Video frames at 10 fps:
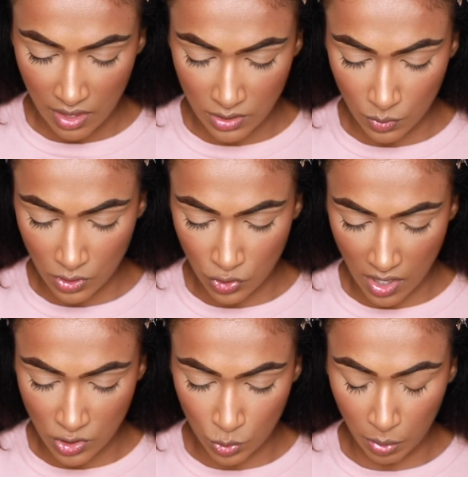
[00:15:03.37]
This one
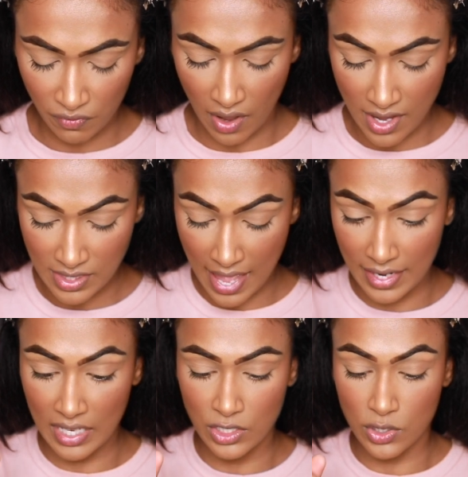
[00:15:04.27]
dries super fast
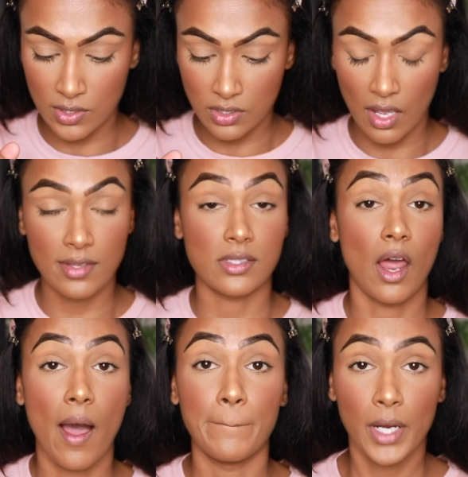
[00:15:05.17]
and it just does
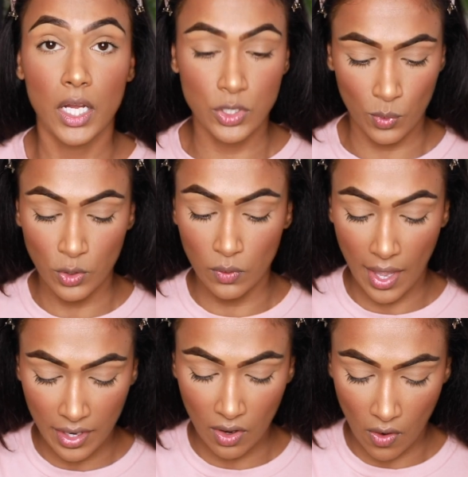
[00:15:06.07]
not budge. When you
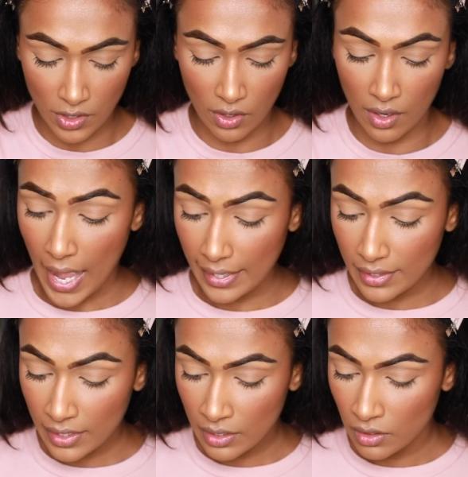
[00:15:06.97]
get it on your
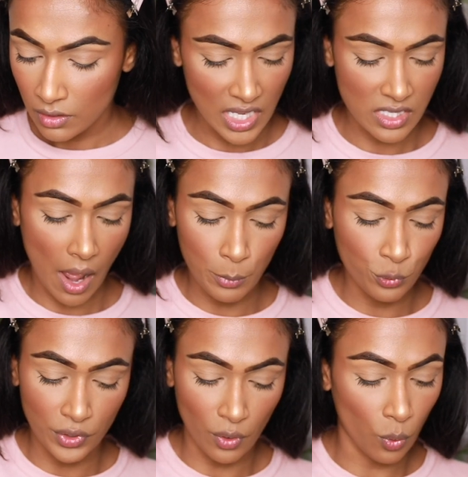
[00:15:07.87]
eyelid, it's not
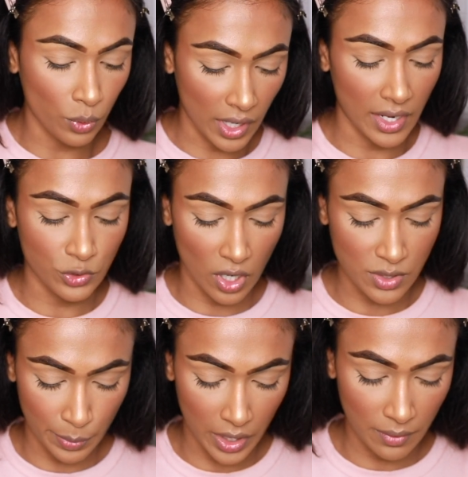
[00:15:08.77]
moving the whole night,
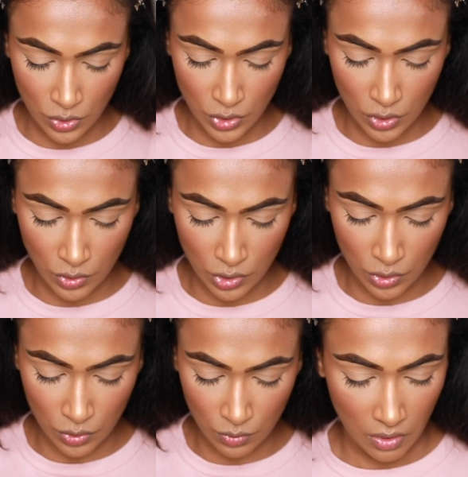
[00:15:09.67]
trust me.
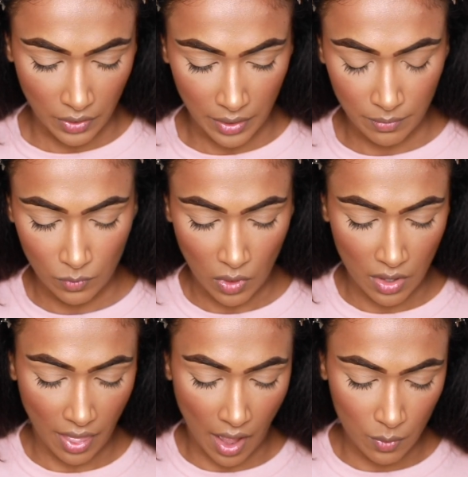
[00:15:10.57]
All right, while
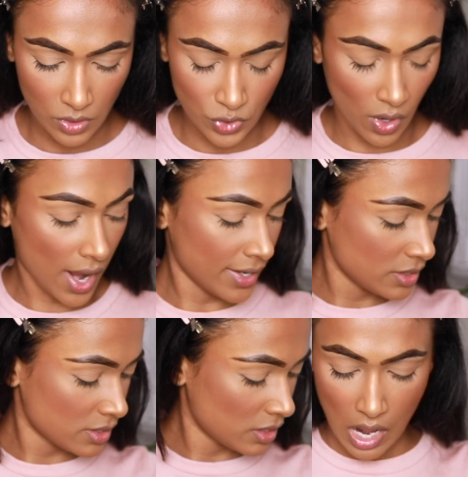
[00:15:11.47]
that one
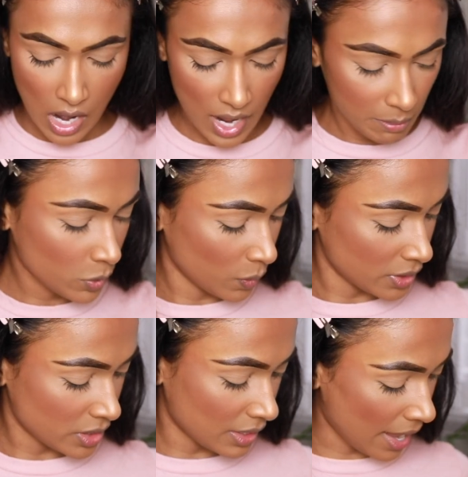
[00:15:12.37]
dries, I'm going
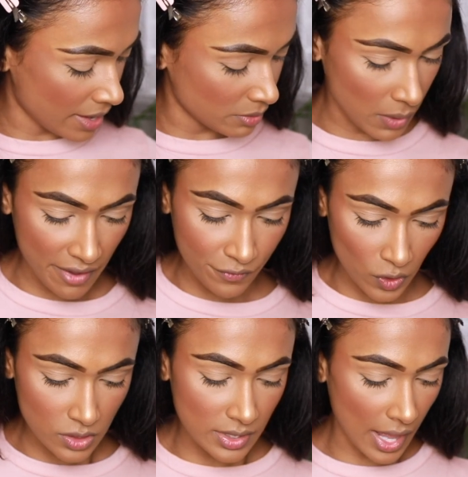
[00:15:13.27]
to get my
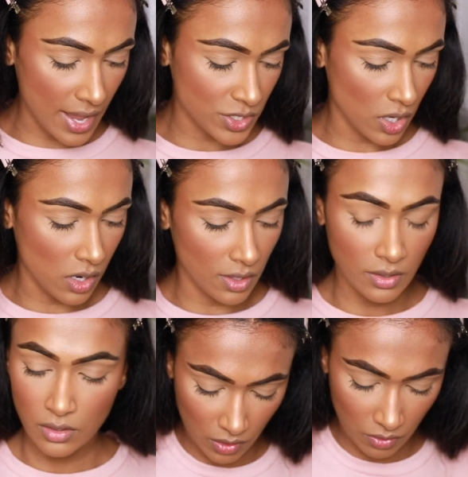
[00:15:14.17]
first lash
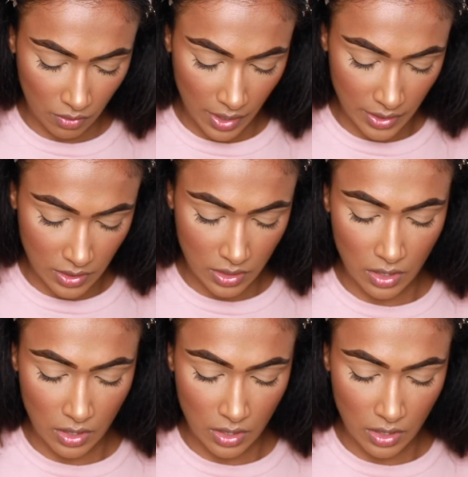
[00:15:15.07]
on. All right.